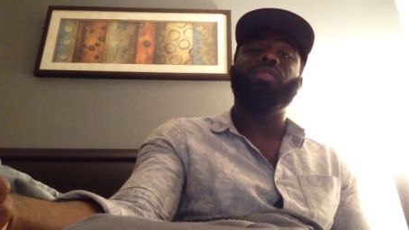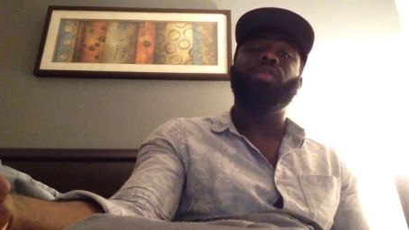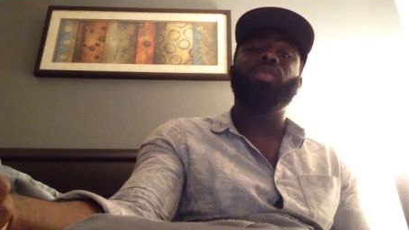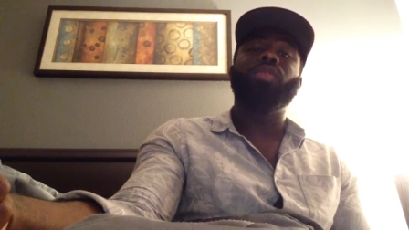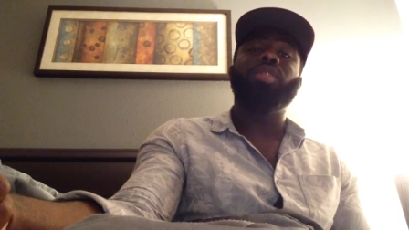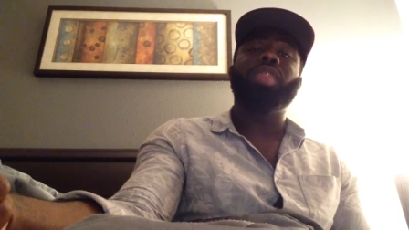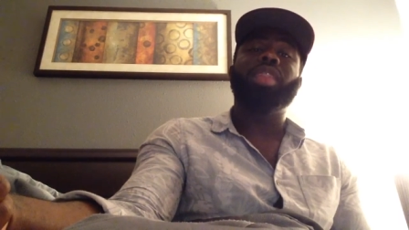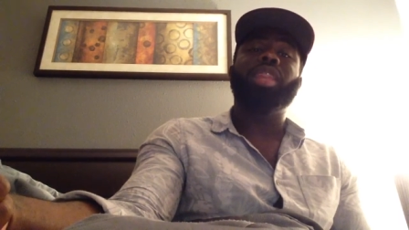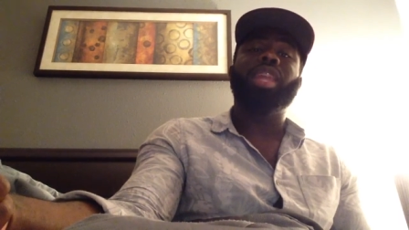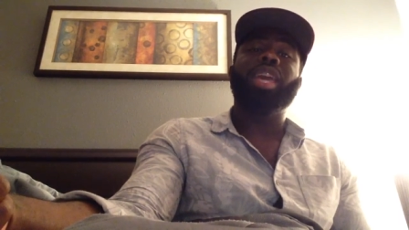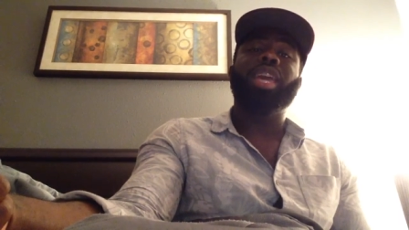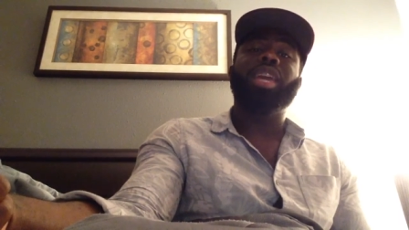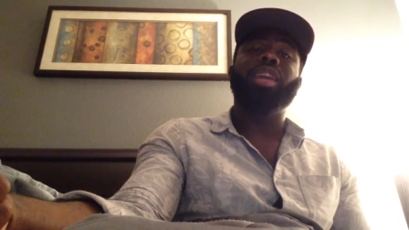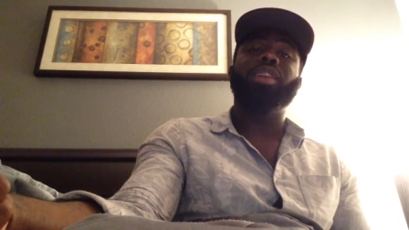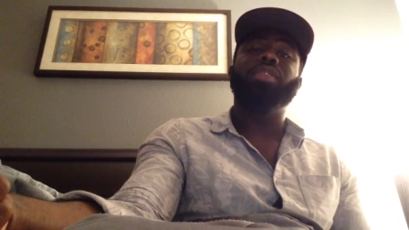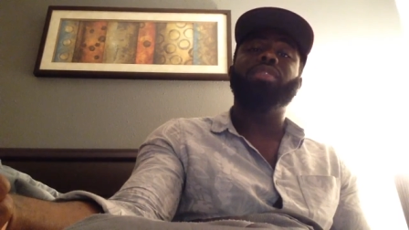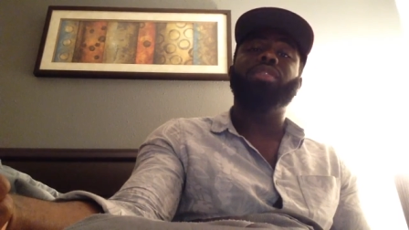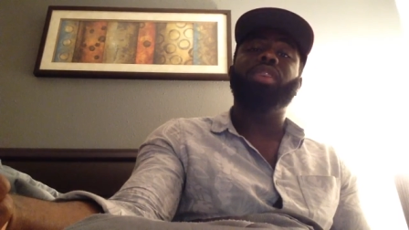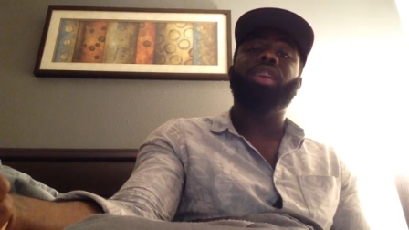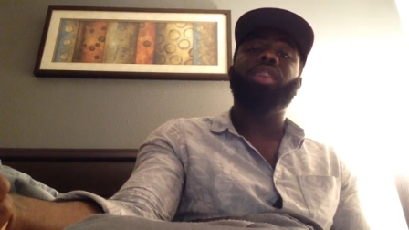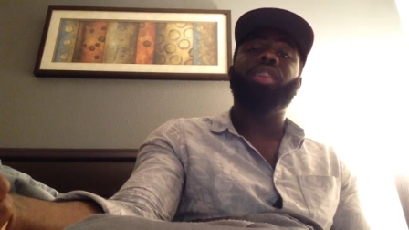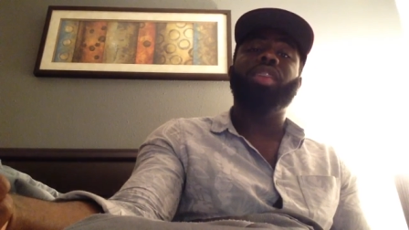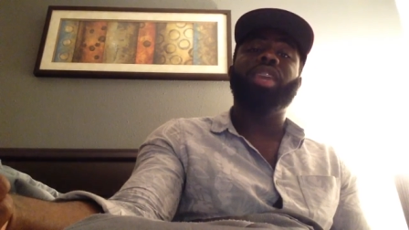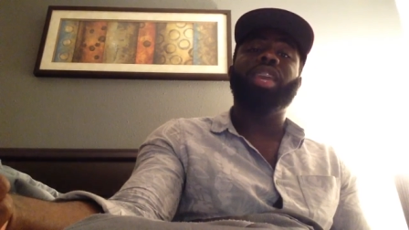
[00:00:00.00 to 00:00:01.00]
for the Lakers
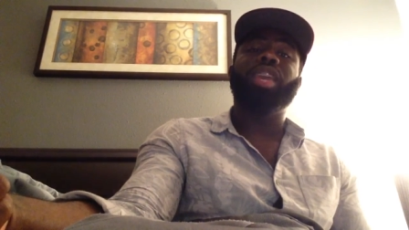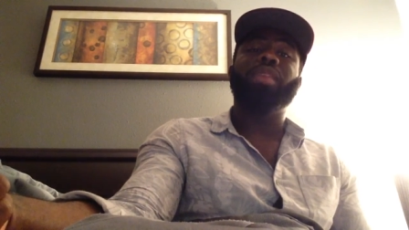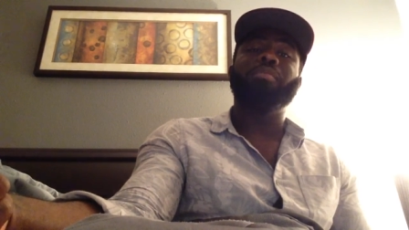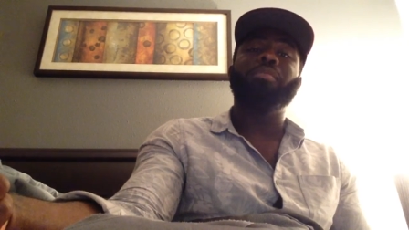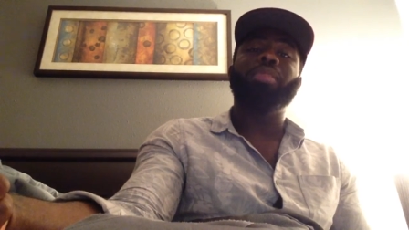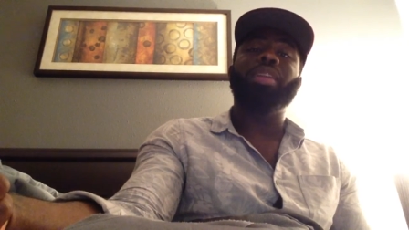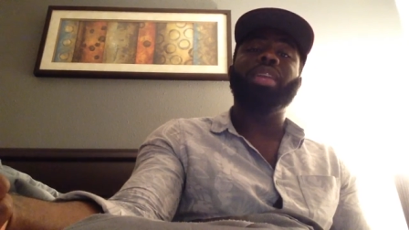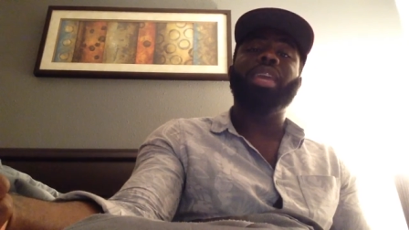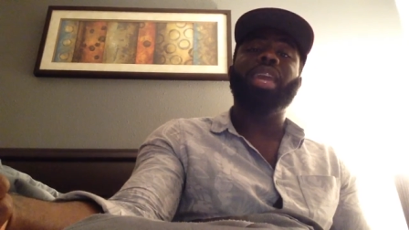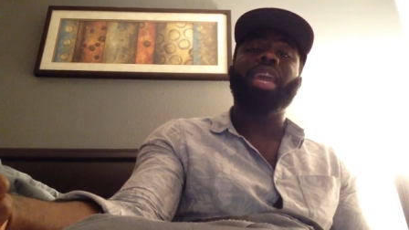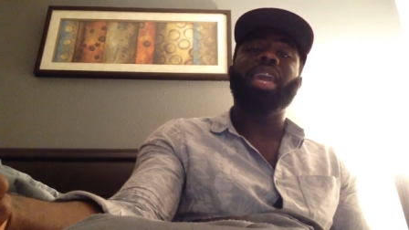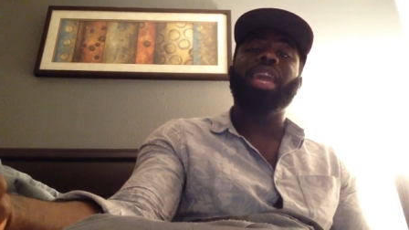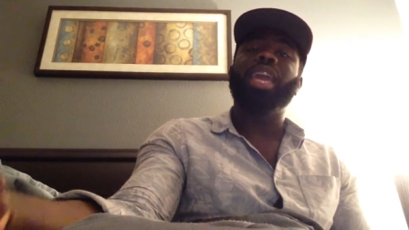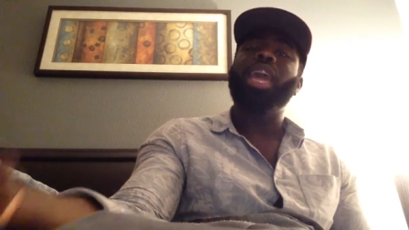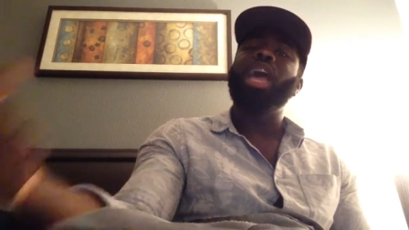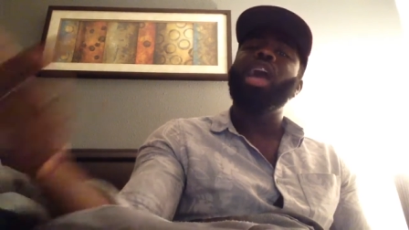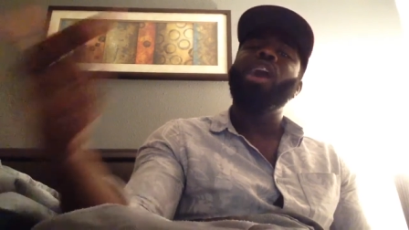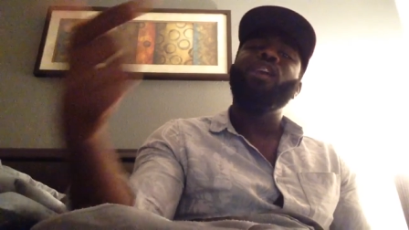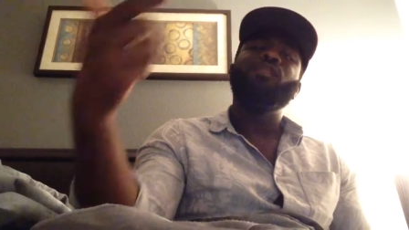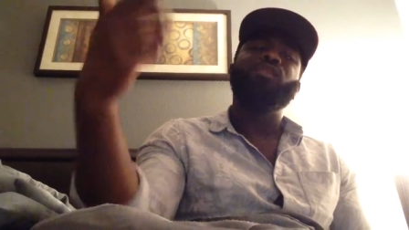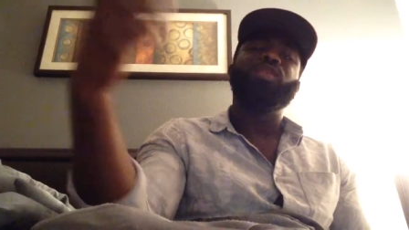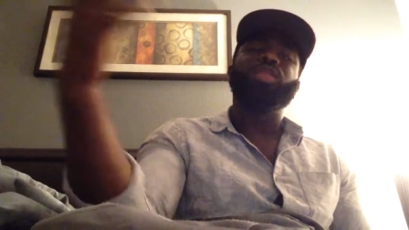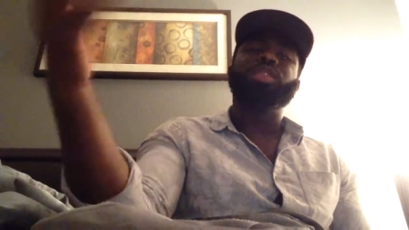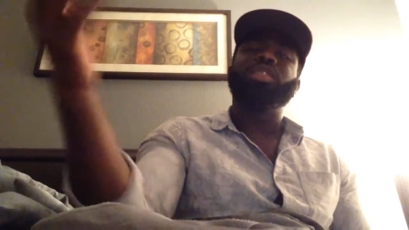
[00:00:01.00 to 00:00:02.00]
or the NBA
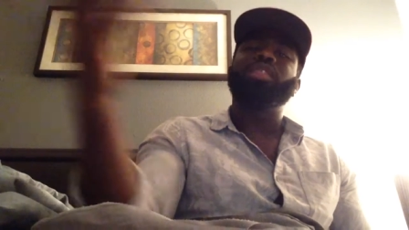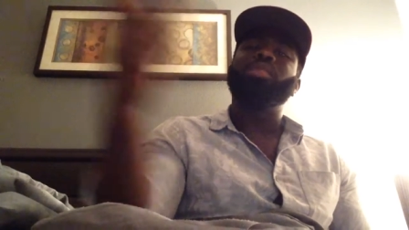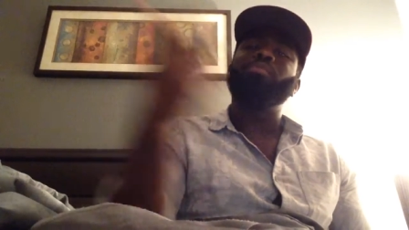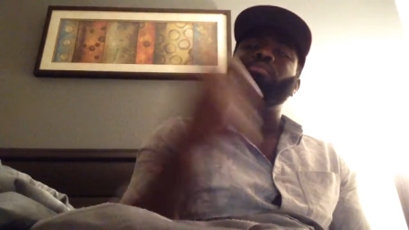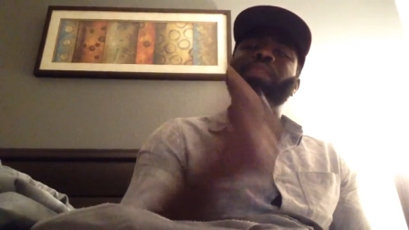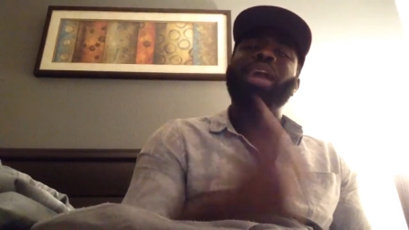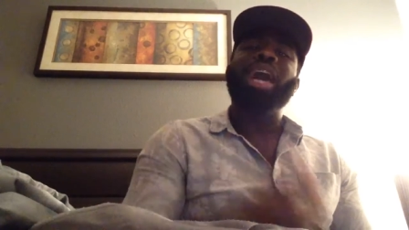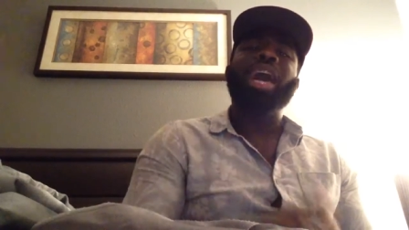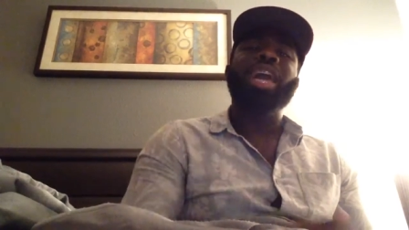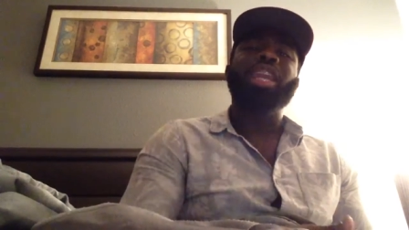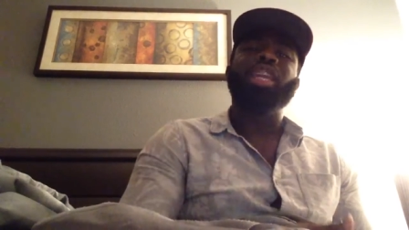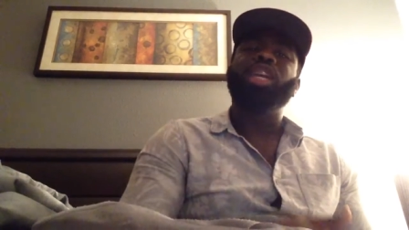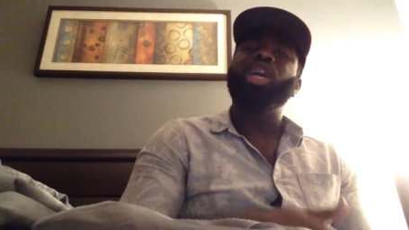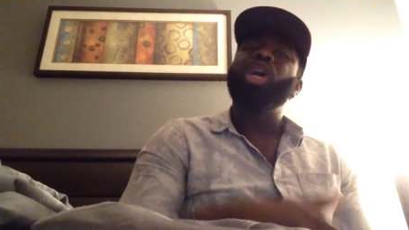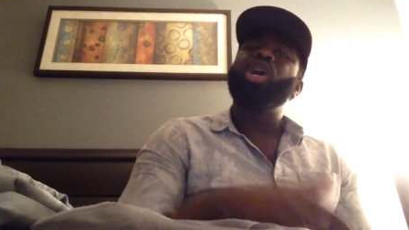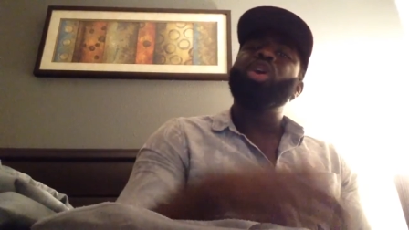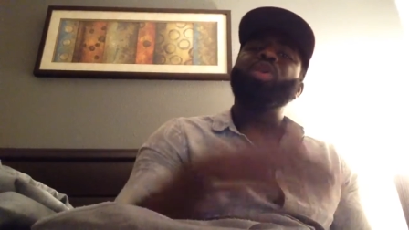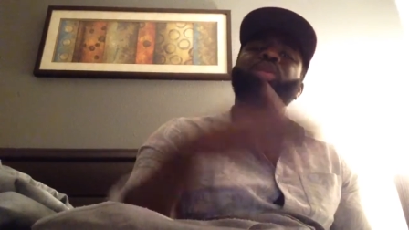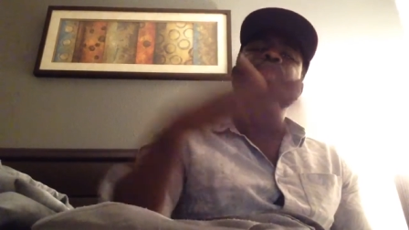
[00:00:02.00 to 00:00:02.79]
for somebody